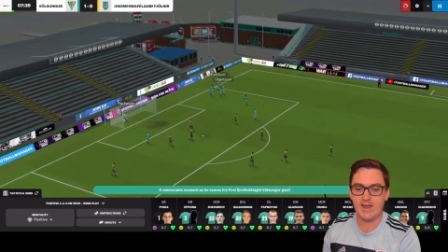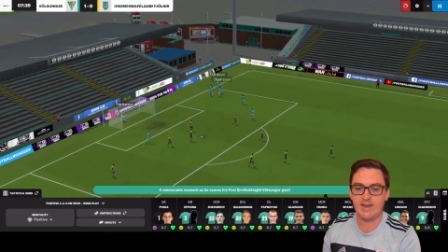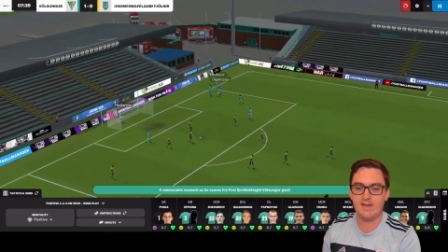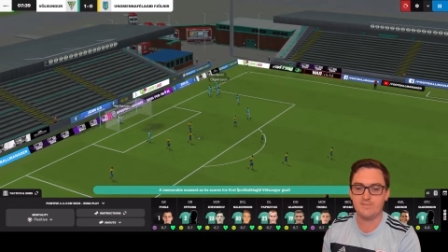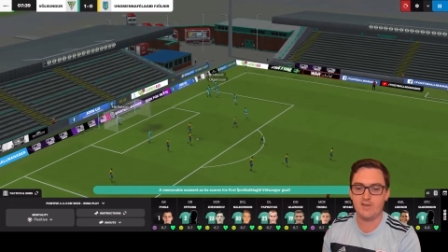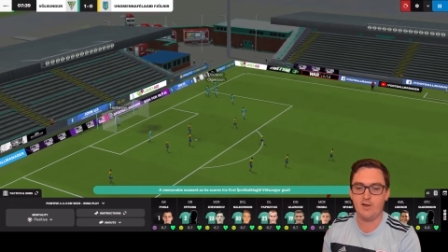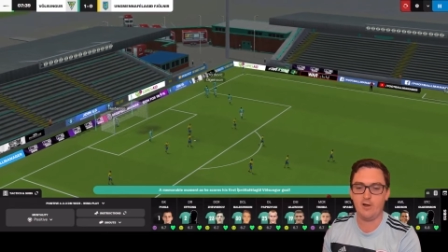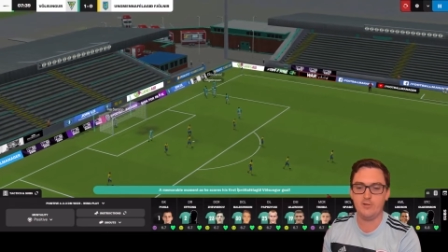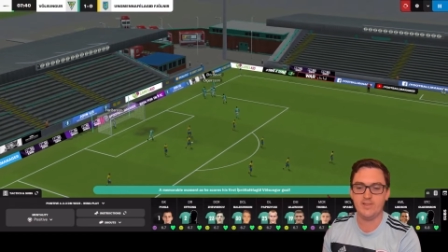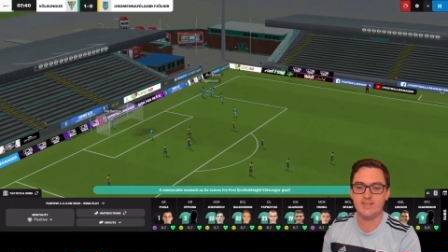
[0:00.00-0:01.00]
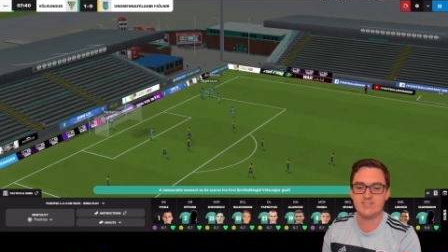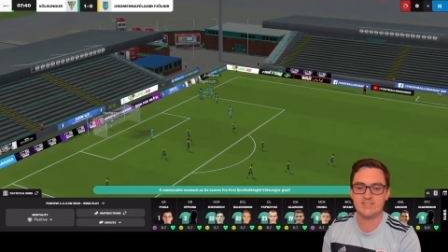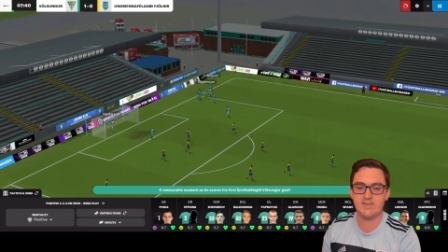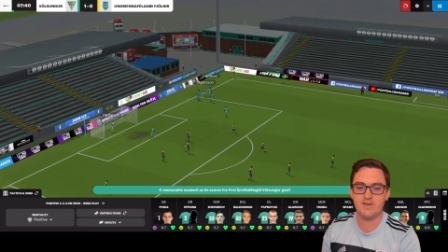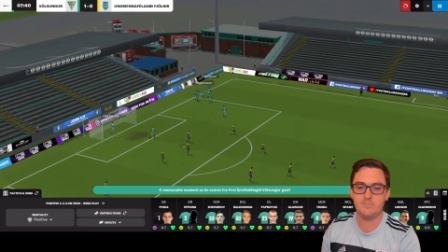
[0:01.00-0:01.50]
And after only
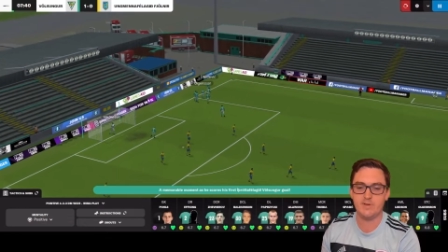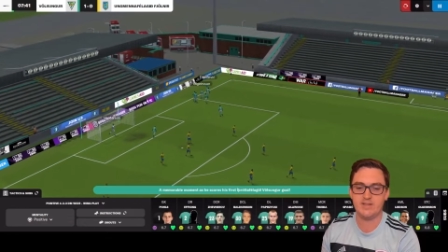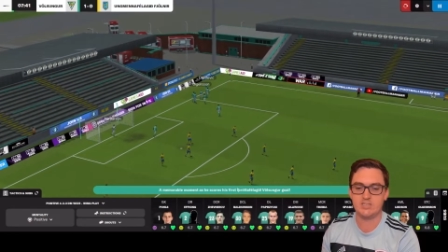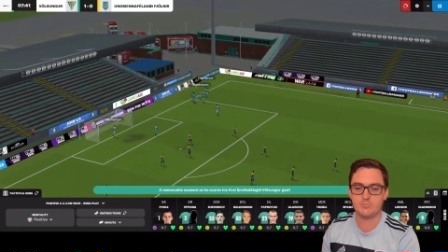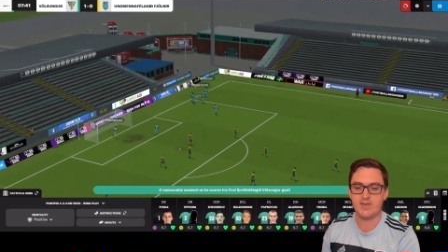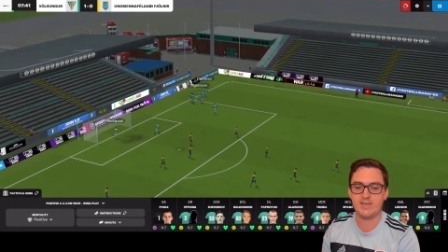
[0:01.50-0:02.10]
7 minutes,